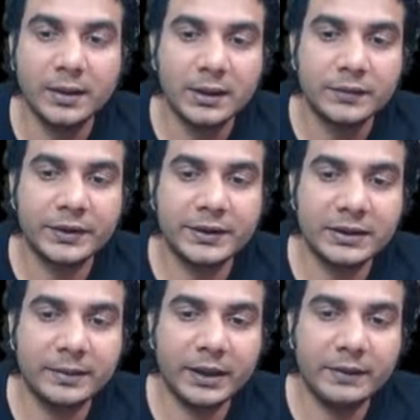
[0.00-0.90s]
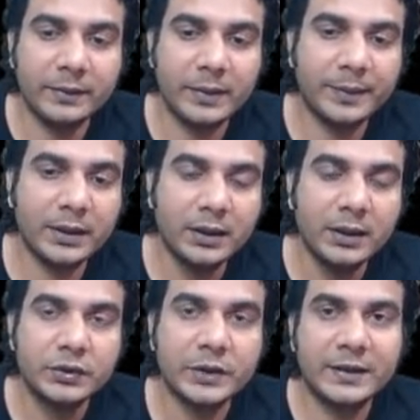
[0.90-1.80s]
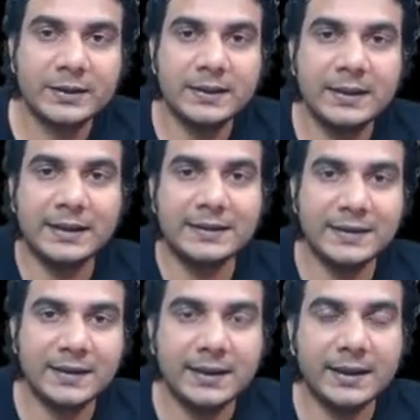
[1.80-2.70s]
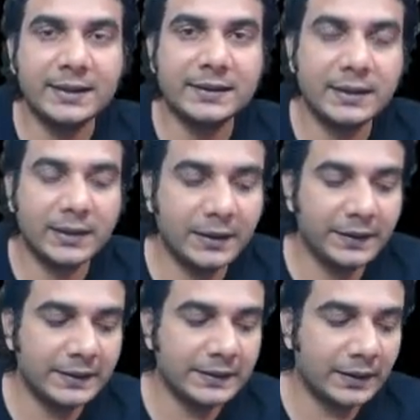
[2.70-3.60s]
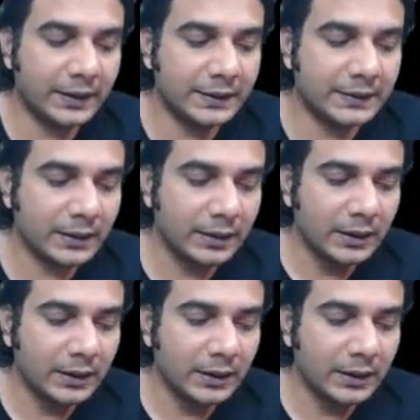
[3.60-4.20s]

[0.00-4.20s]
So this is a many one mapping. So if it is increasing, then decreasing, then increasing, decreasing,